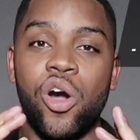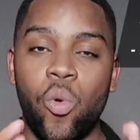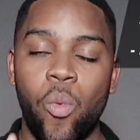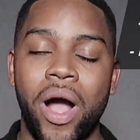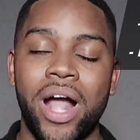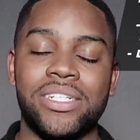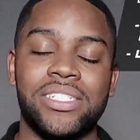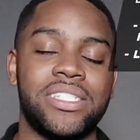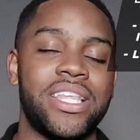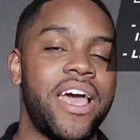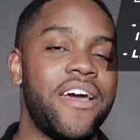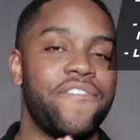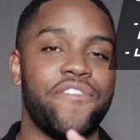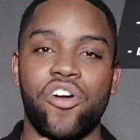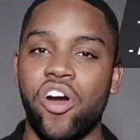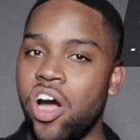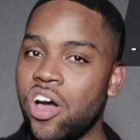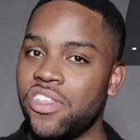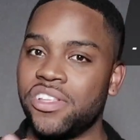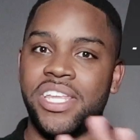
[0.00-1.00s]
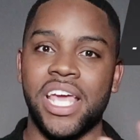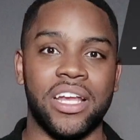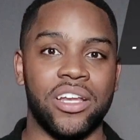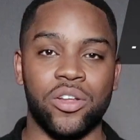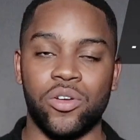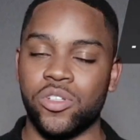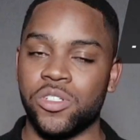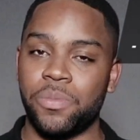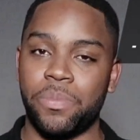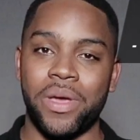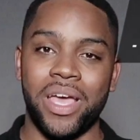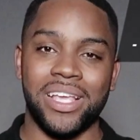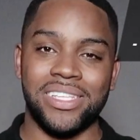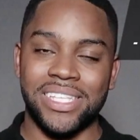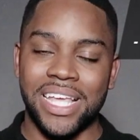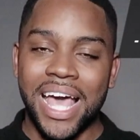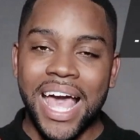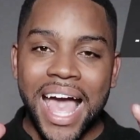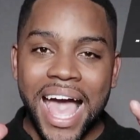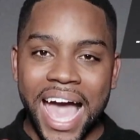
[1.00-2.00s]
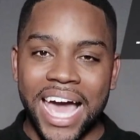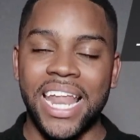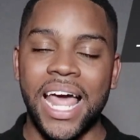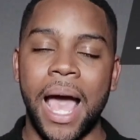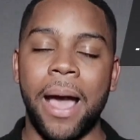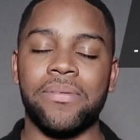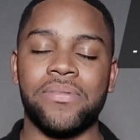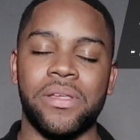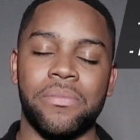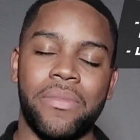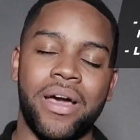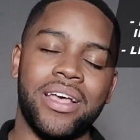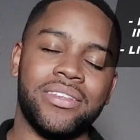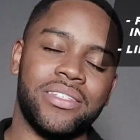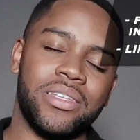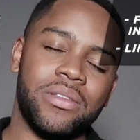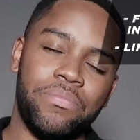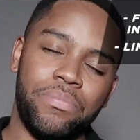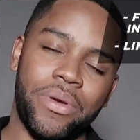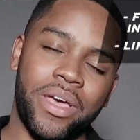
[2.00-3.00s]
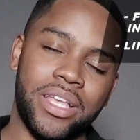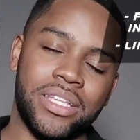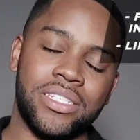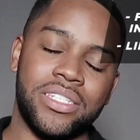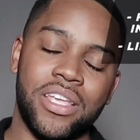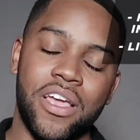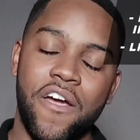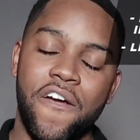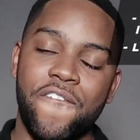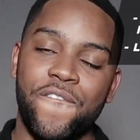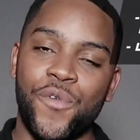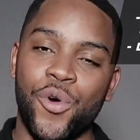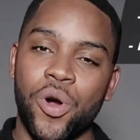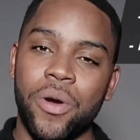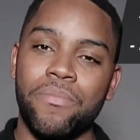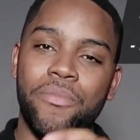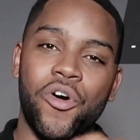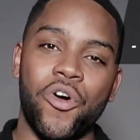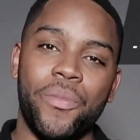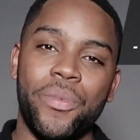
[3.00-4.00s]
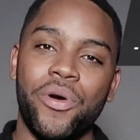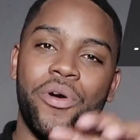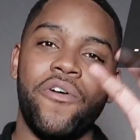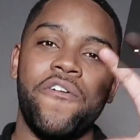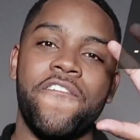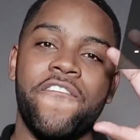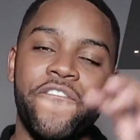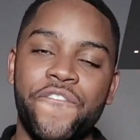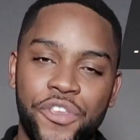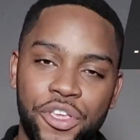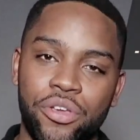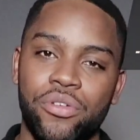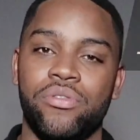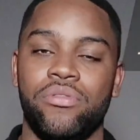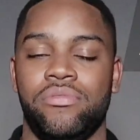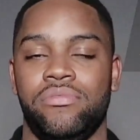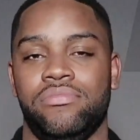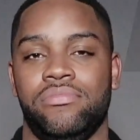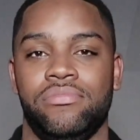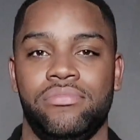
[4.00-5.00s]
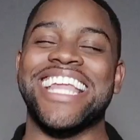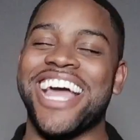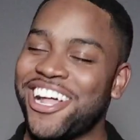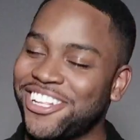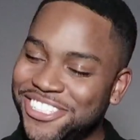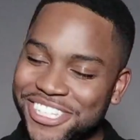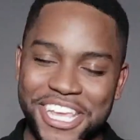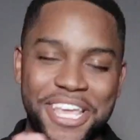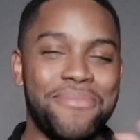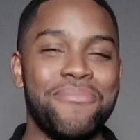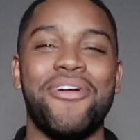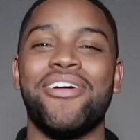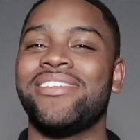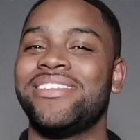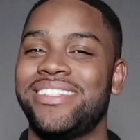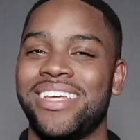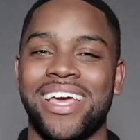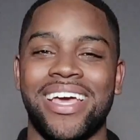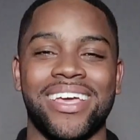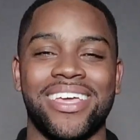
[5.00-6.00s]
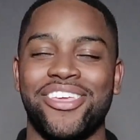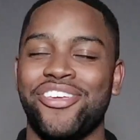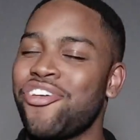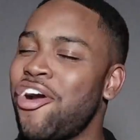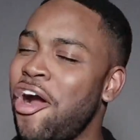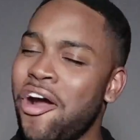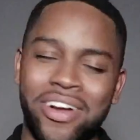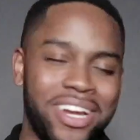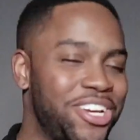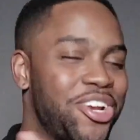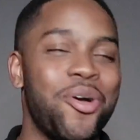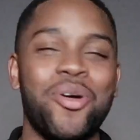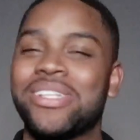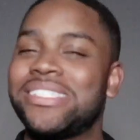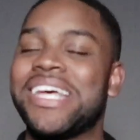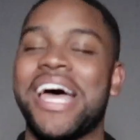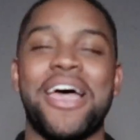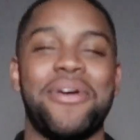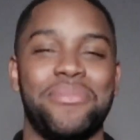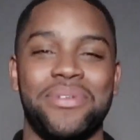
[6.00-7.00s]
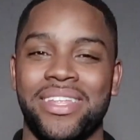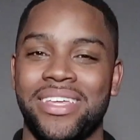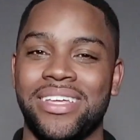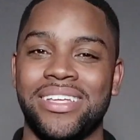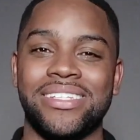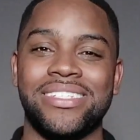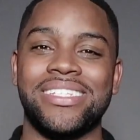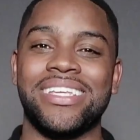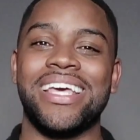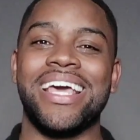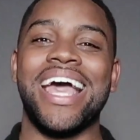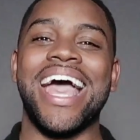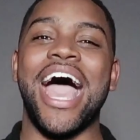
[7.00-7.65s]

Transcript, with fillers: Watch that for all the technical specs, how to optimize it best for mobile view. Now, team on deck, you already know what time it is.